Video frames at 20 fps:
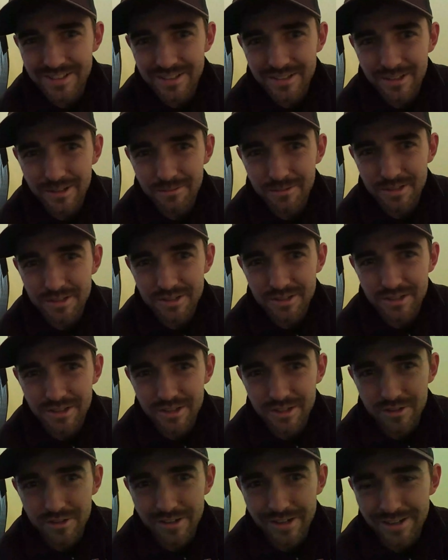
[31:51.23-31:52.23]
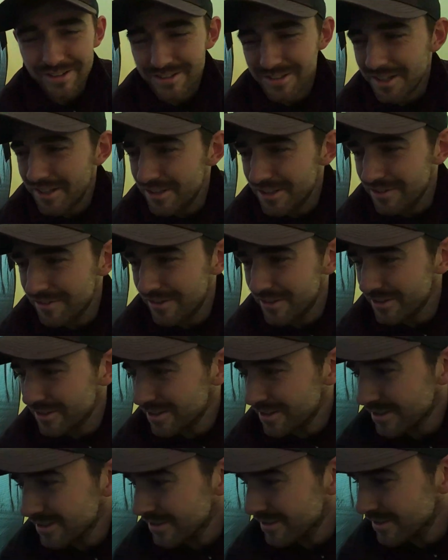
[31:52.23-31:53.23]
I'm just going to cook inside, I
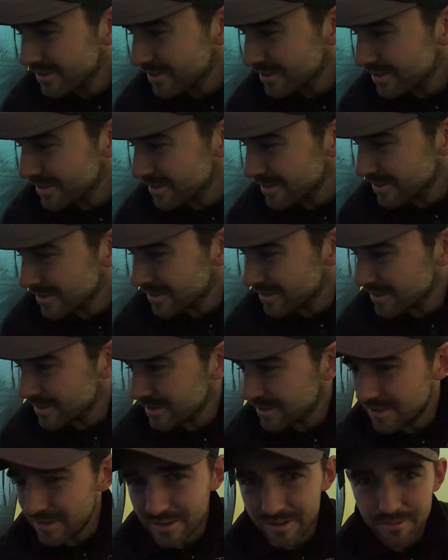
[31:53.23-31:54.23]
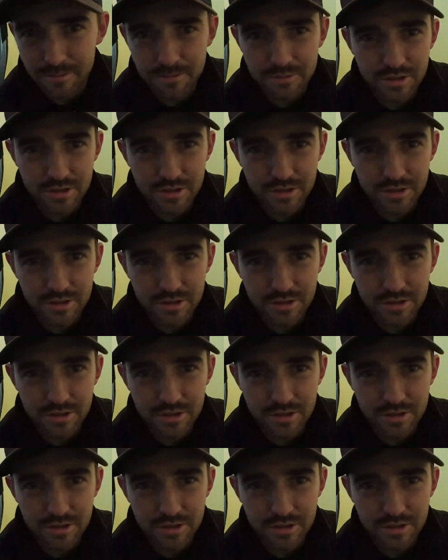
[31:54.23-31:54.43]
think. I'm